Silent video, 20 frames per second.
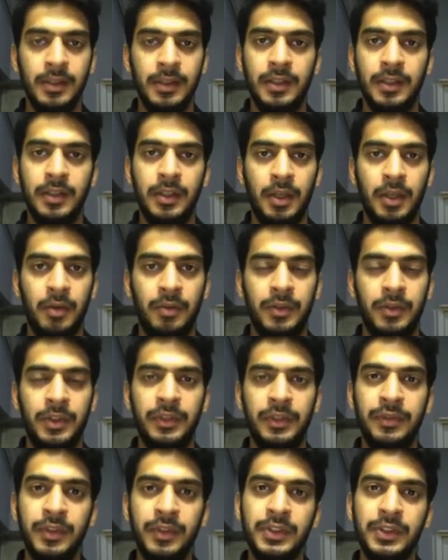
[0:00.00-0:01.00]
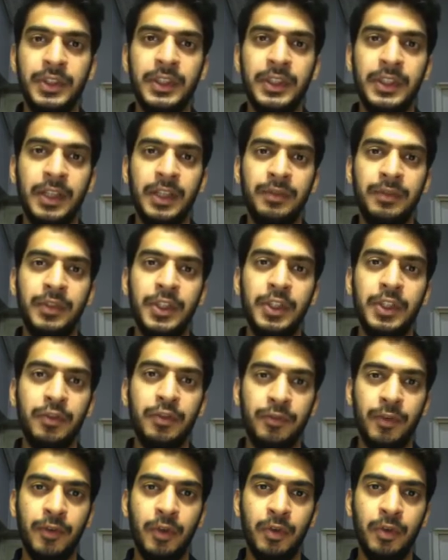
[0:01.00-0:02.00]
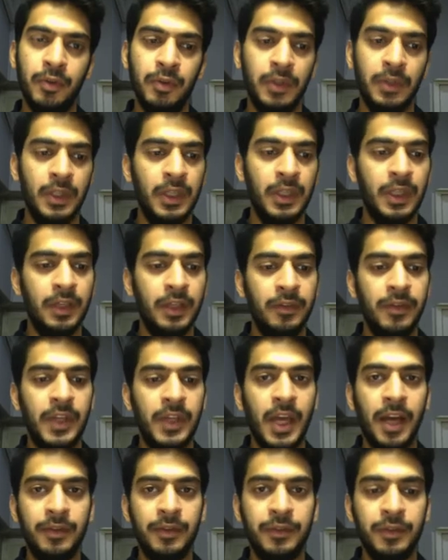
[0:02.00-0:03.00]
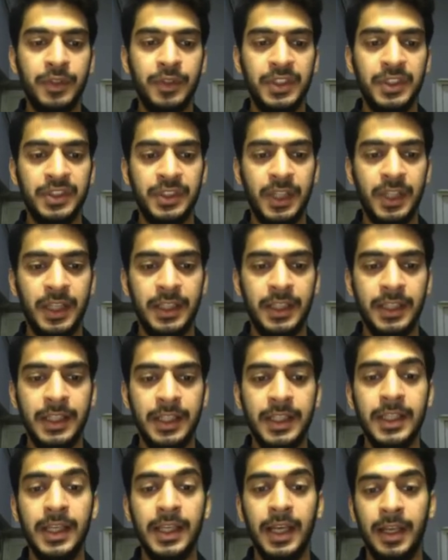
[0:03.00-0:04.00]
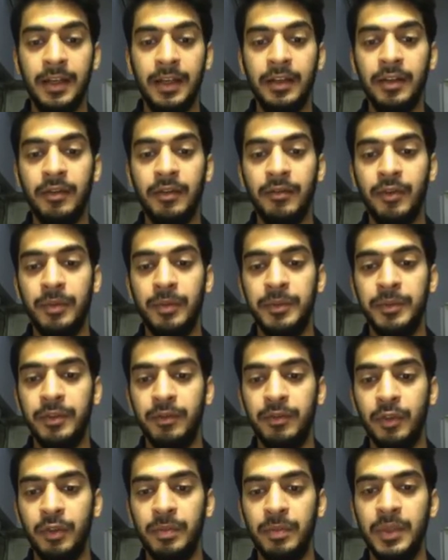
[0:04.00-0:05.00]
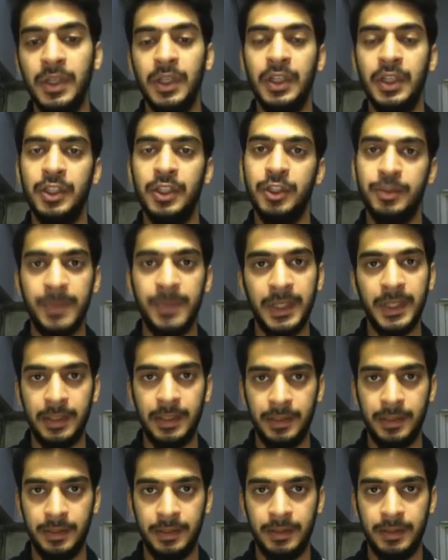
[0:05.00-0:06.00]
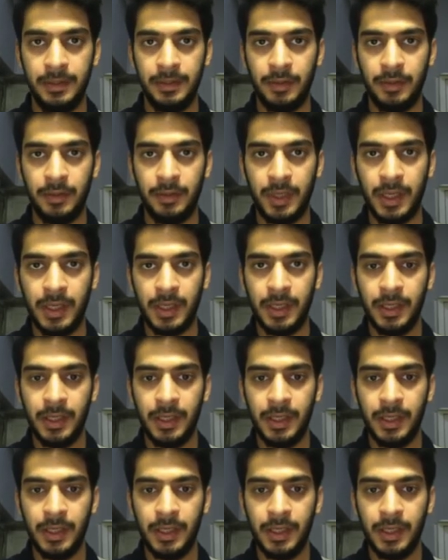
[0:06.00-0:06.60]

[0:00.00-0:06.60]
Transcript: Now, the first thing that we need to follow, we have to discard en from the verb spielen. Okay?